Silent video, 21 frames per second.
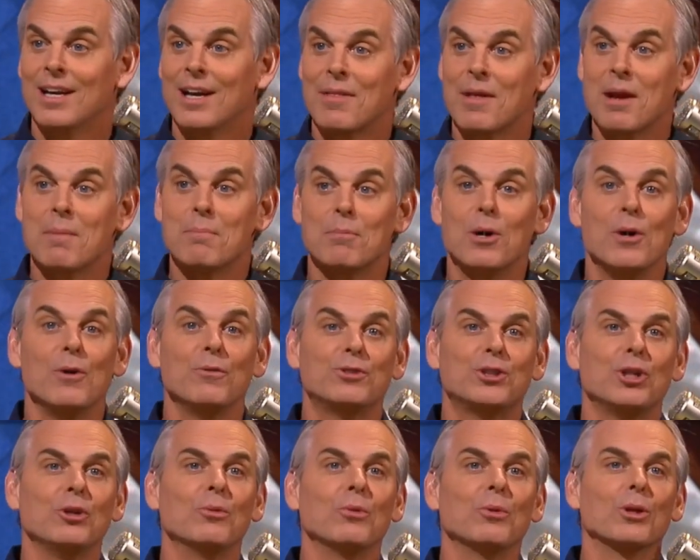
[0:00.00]
Then it moved
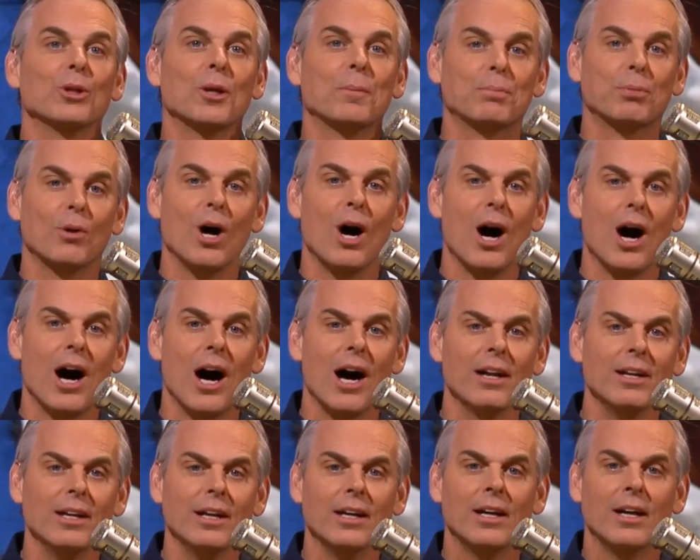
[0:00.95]
to
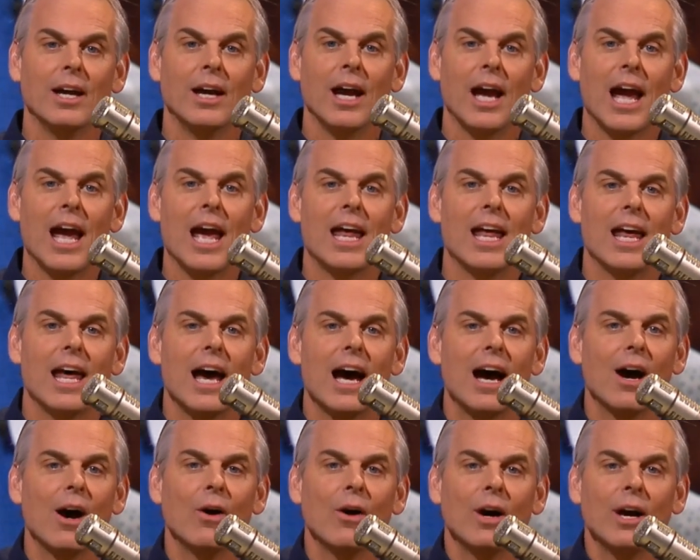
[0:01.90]
LeBron, and
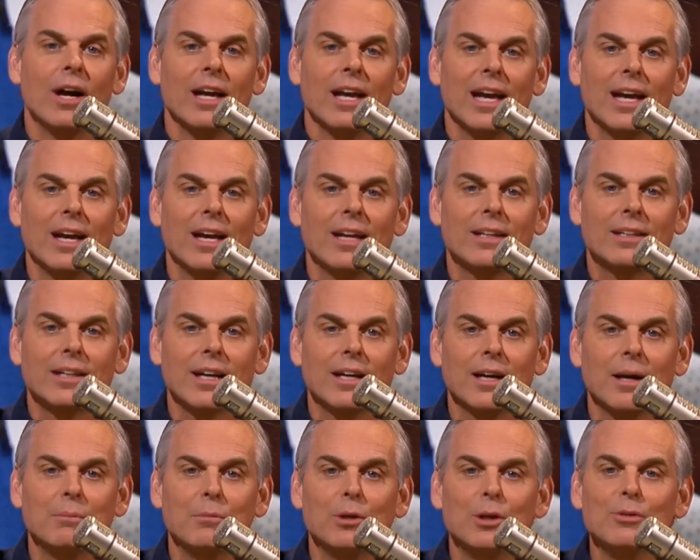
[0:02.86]
now it
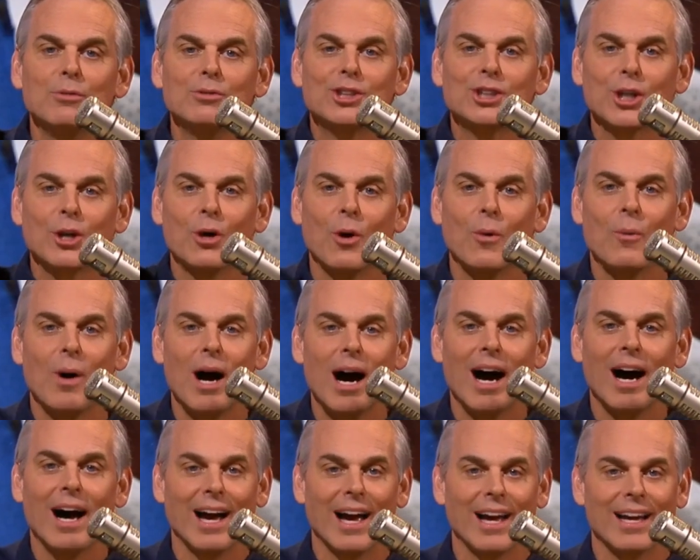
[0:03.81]
moves to
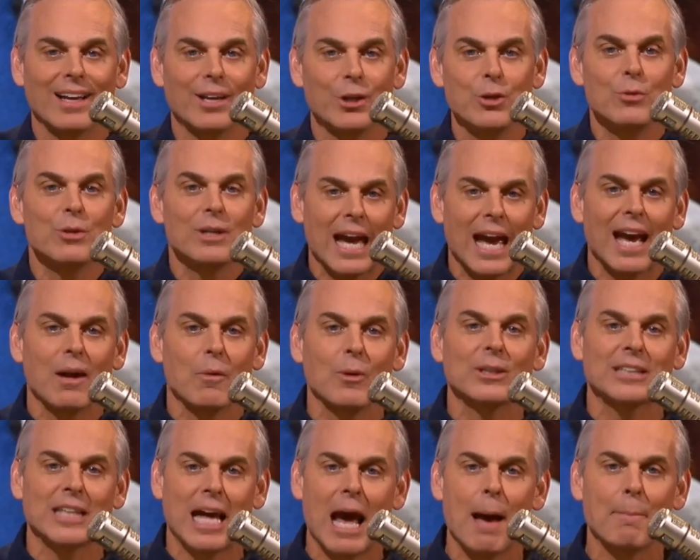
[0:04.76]
Kawhi. You get
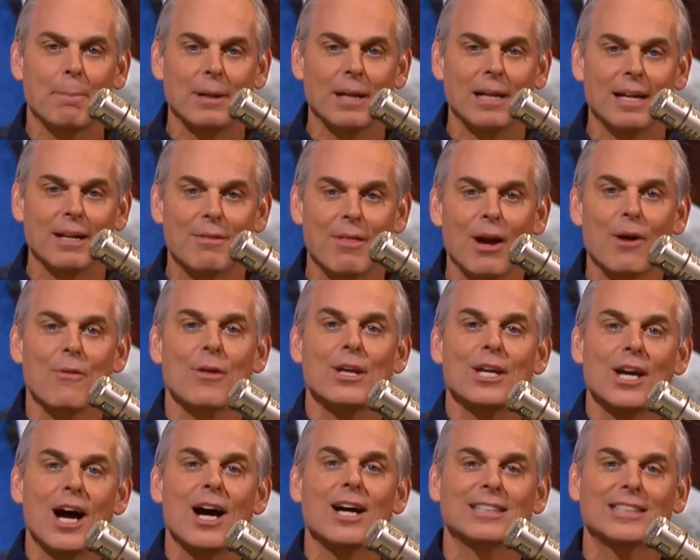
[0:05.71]
what's happening. They're the
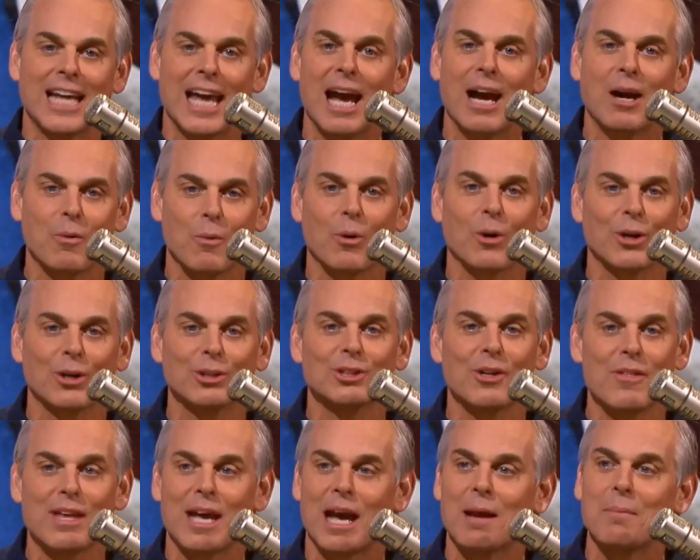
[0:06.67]
young tech workers
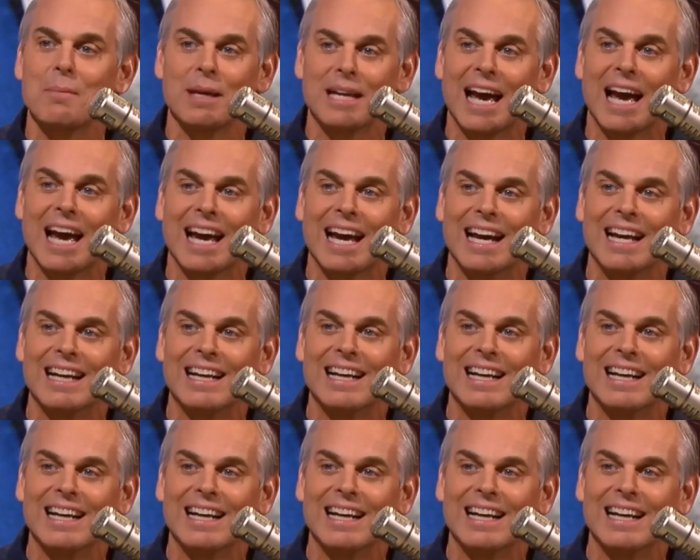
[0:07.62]
of the NBA.